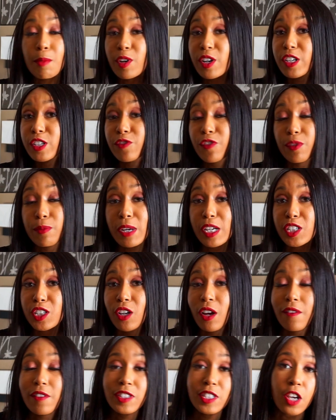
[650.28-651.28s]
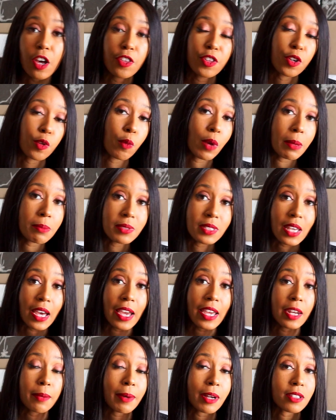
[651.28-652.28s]
more information obviously on their
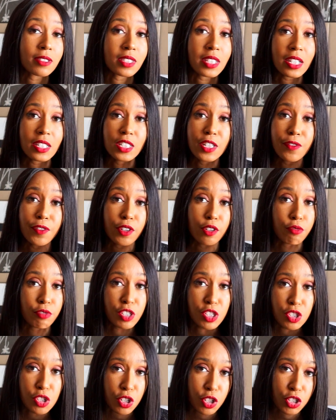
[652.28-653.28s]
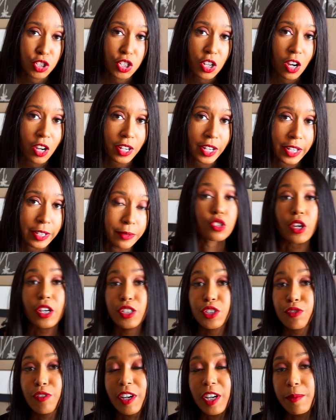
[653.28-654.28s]
website about scientific research on it. So I
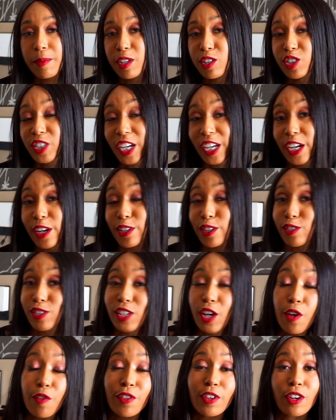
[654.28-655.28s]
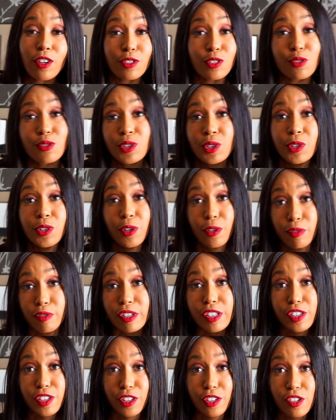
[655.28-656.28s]
do recommend you check it out yourself and also do your own
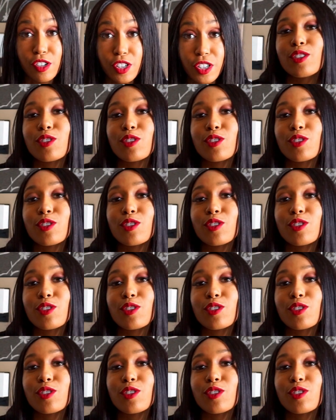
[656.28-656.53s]
research.